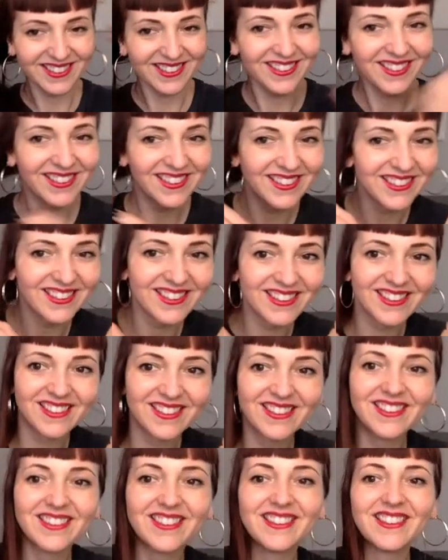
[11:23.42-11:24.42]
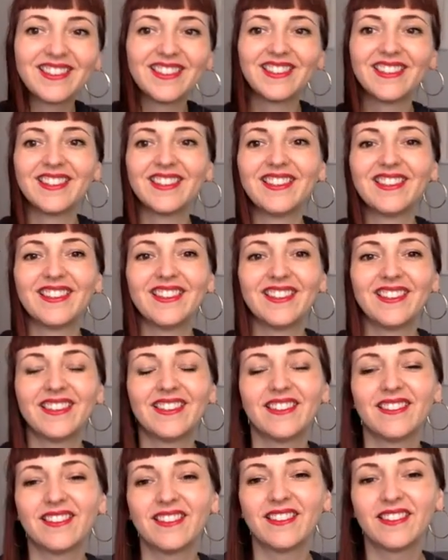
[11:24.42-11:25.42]

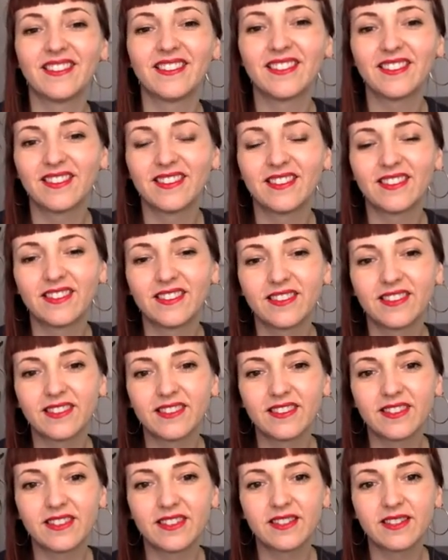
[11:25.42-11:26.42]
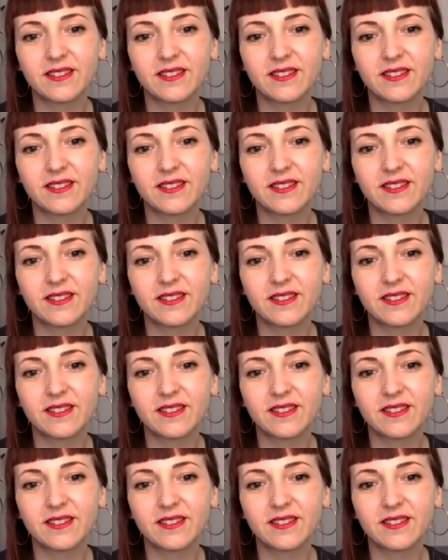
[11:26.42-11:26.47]
No words are spoken by the person on screen.